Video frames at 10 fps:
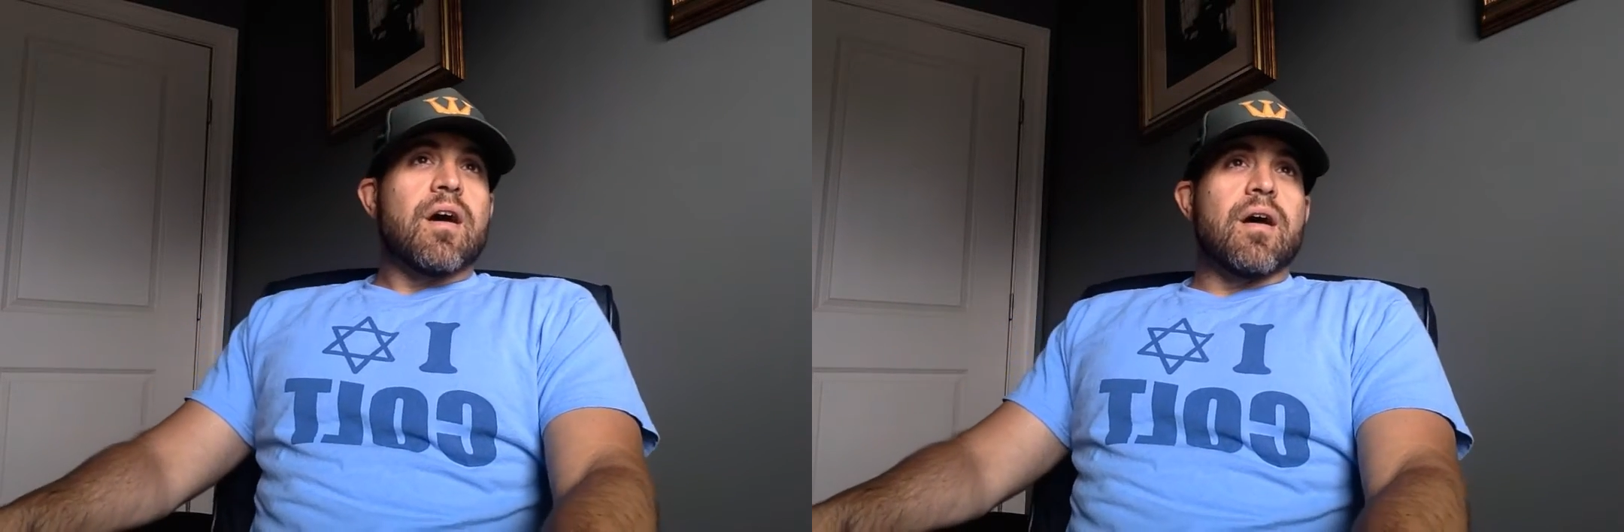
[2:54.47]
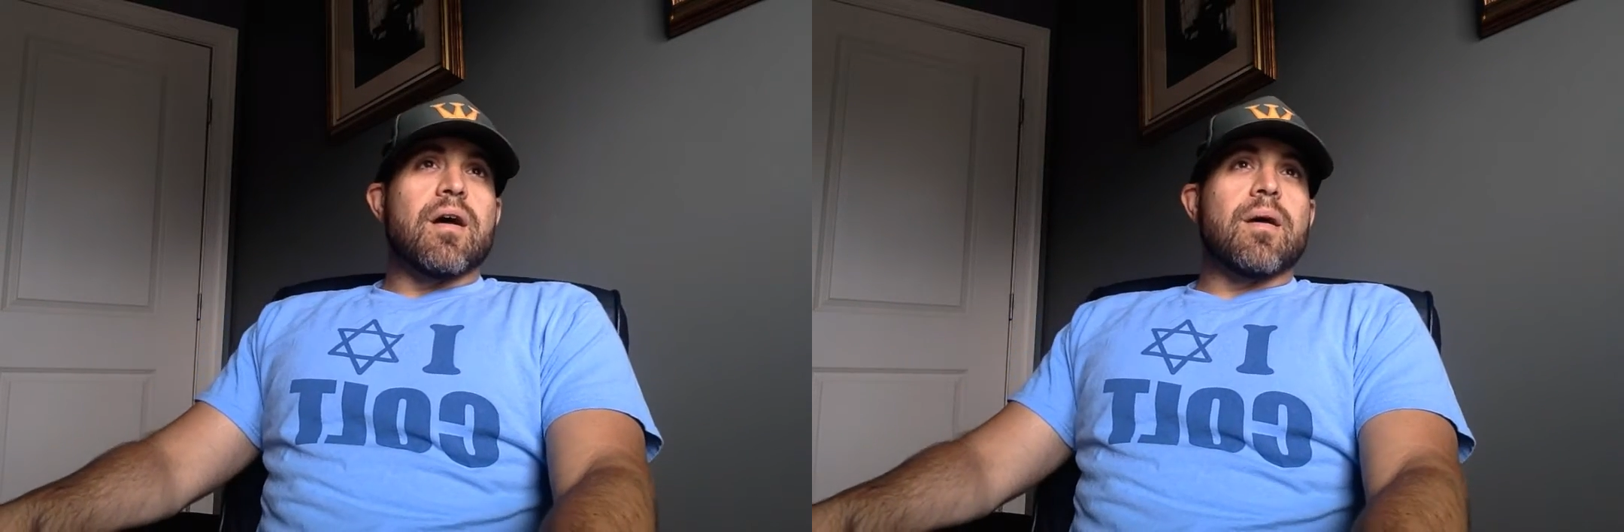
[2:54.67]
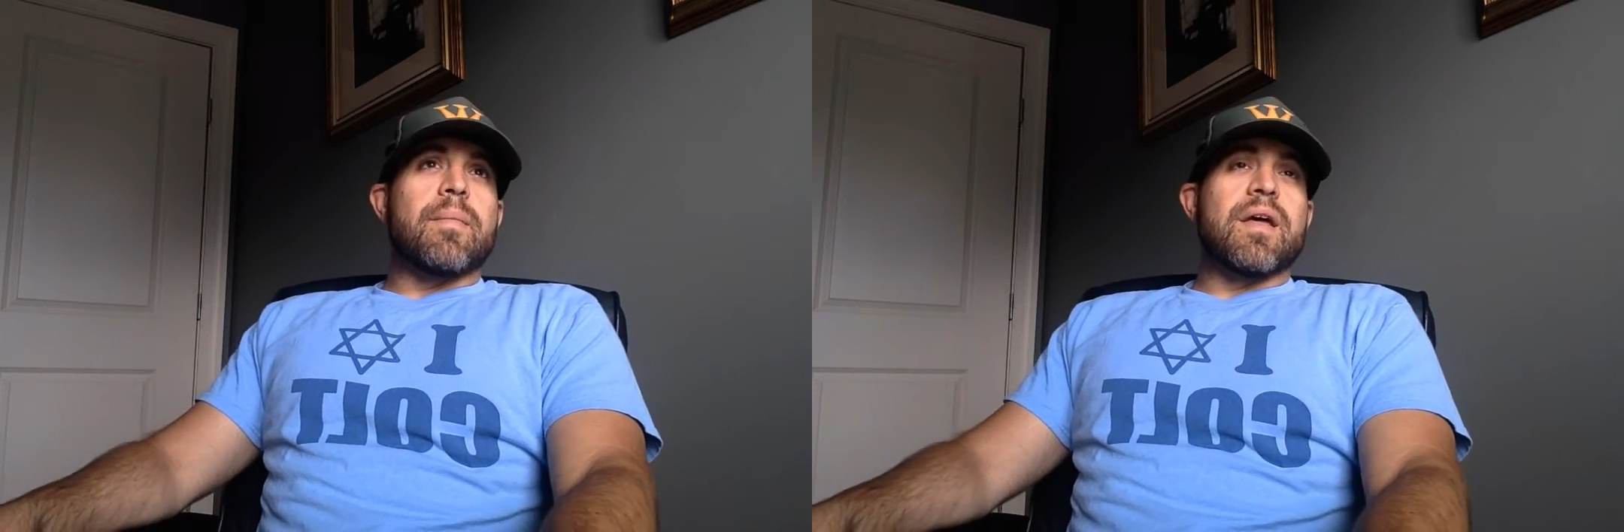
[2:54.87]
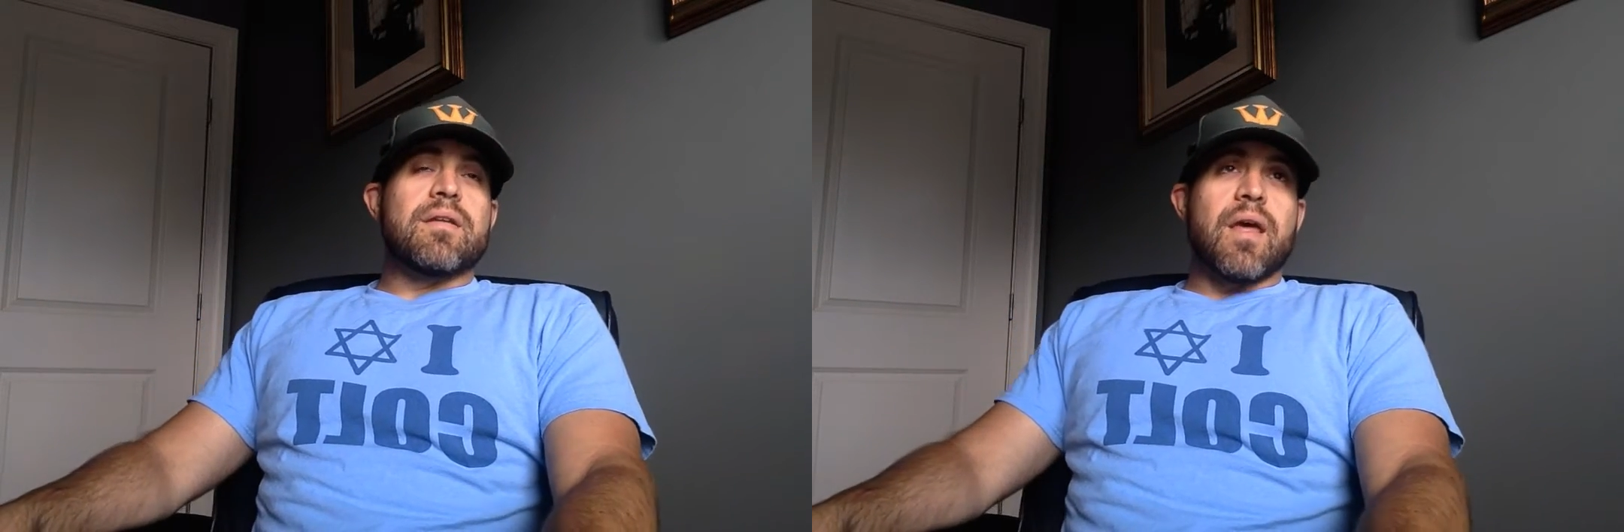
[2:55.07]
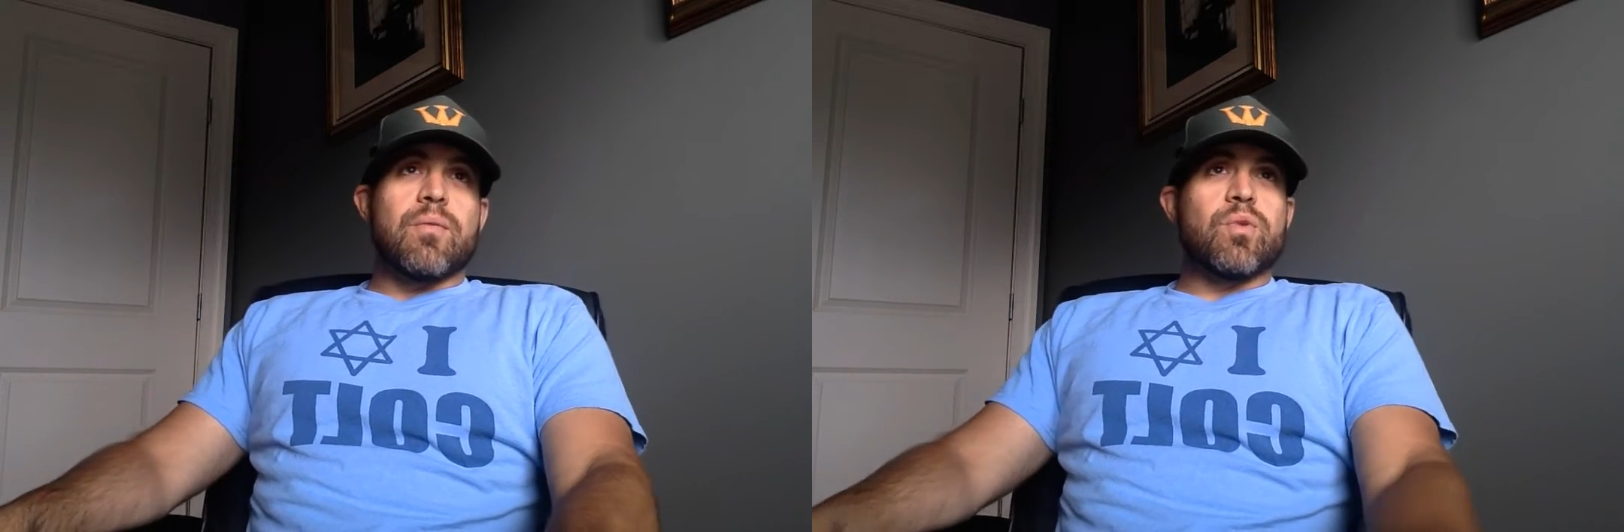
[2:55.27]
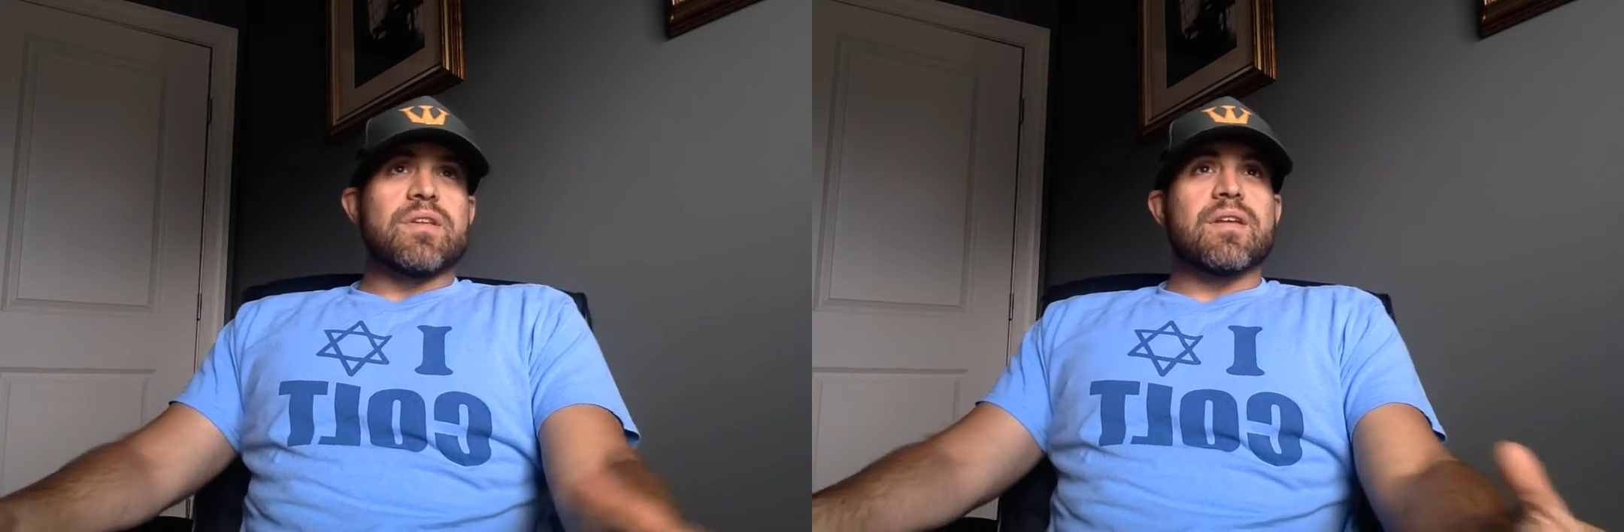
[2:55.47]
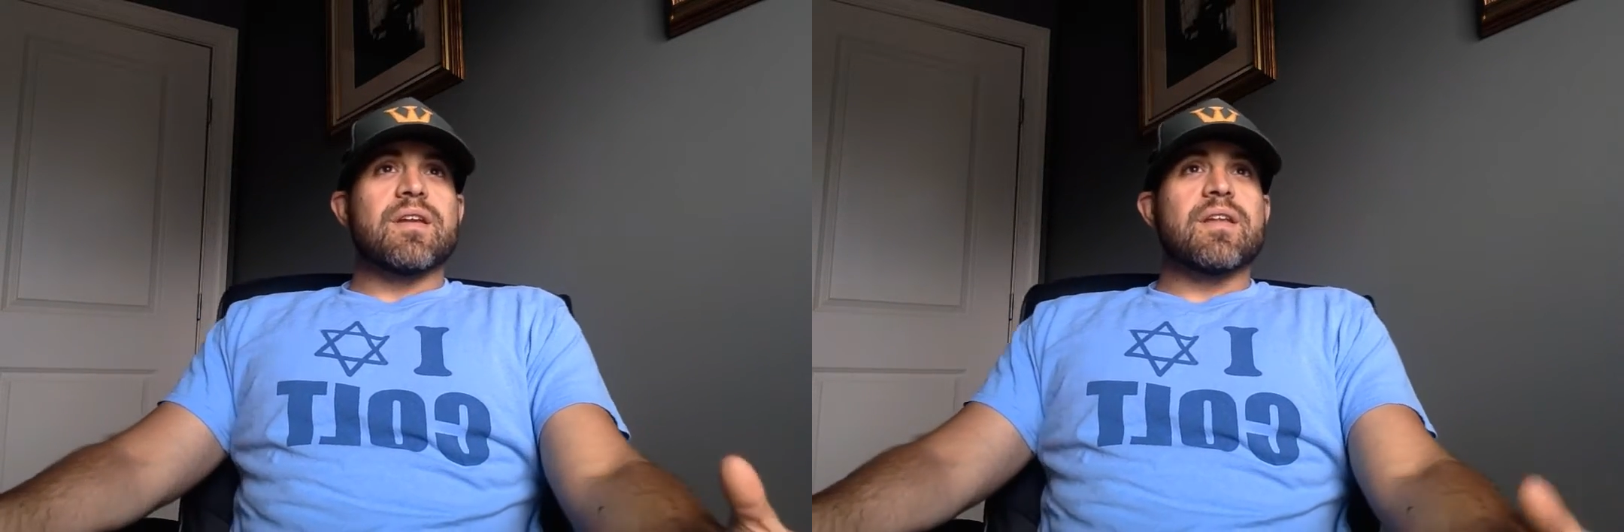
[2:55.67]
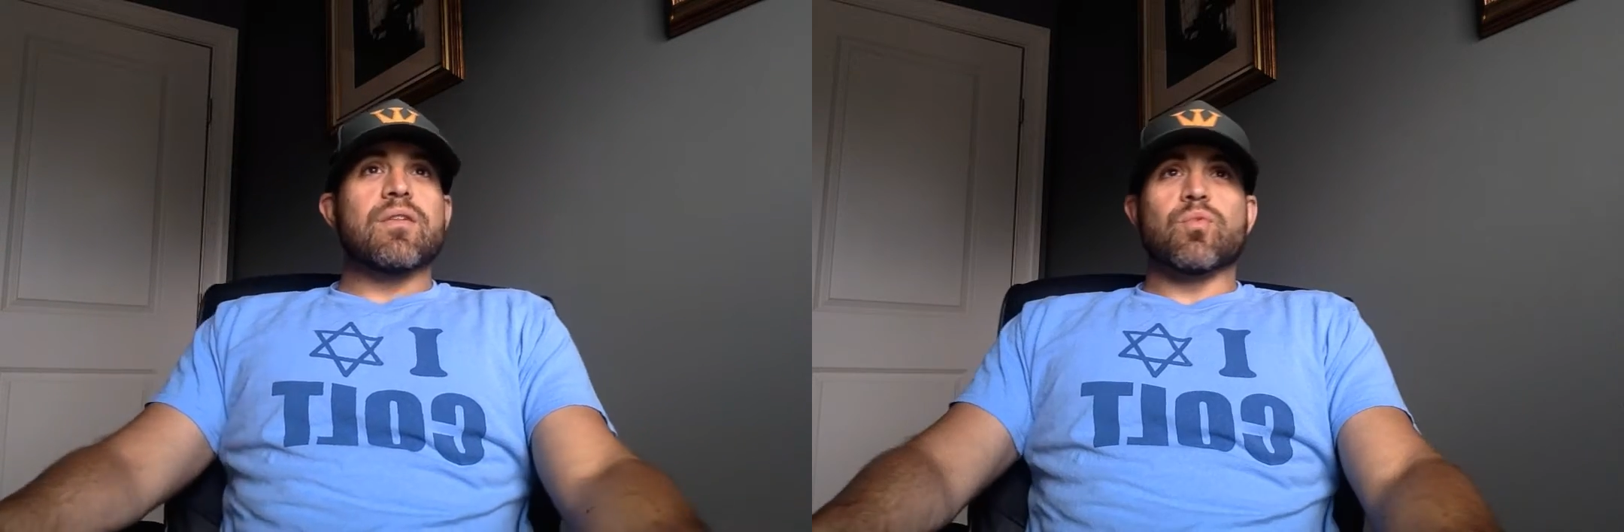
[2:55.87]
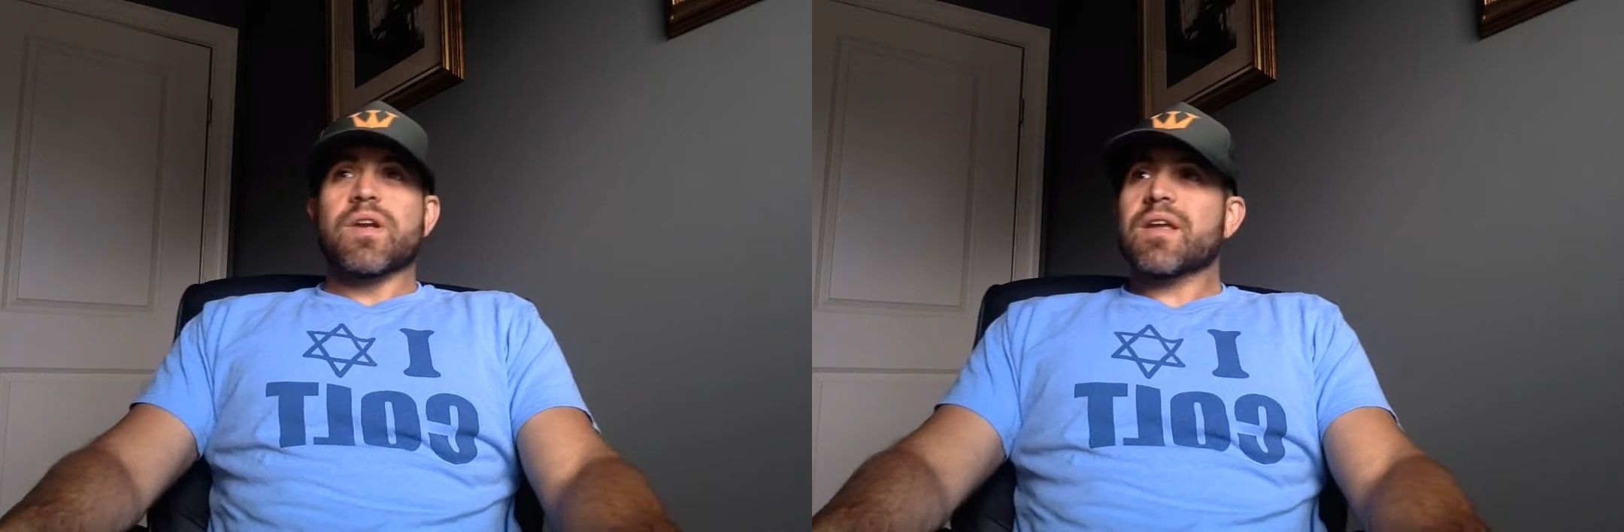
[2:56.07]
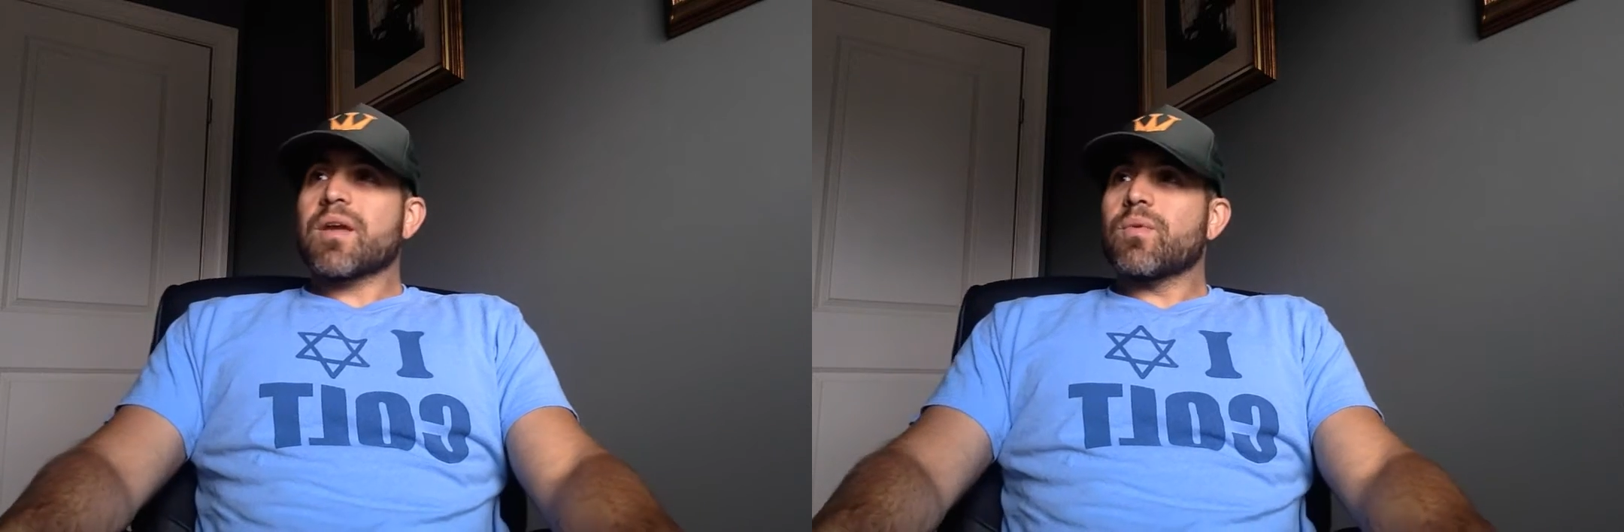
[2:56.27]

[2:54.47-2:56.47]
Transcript: And we did it in the ring,